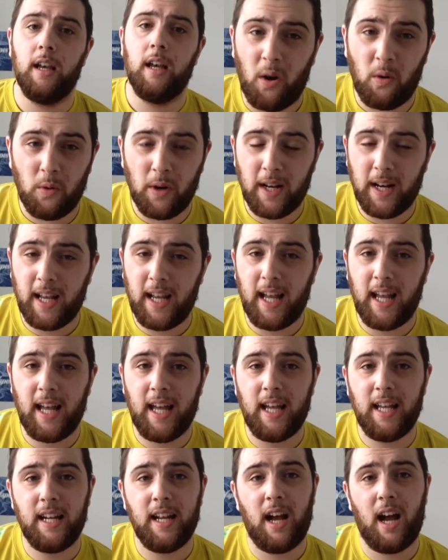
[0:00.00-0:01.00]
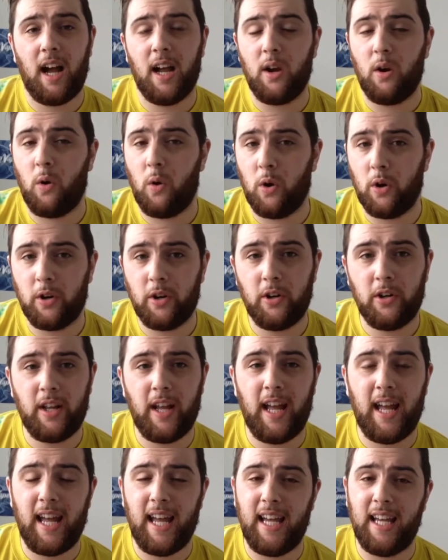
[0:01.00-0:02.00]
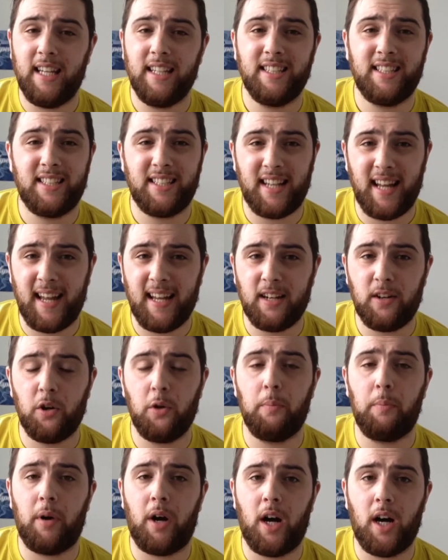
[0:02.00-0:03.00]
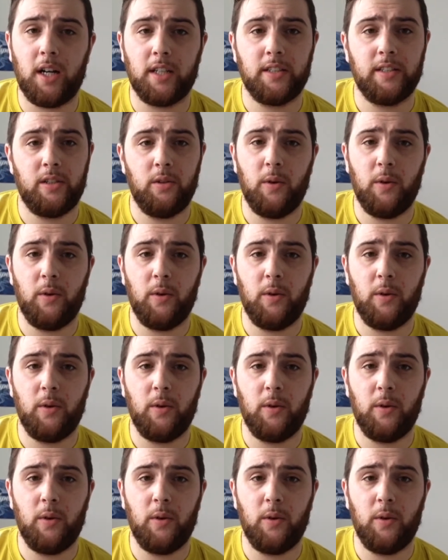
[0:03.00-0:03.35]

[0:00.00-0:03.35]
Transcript: I went ahead, I ordered a standard box.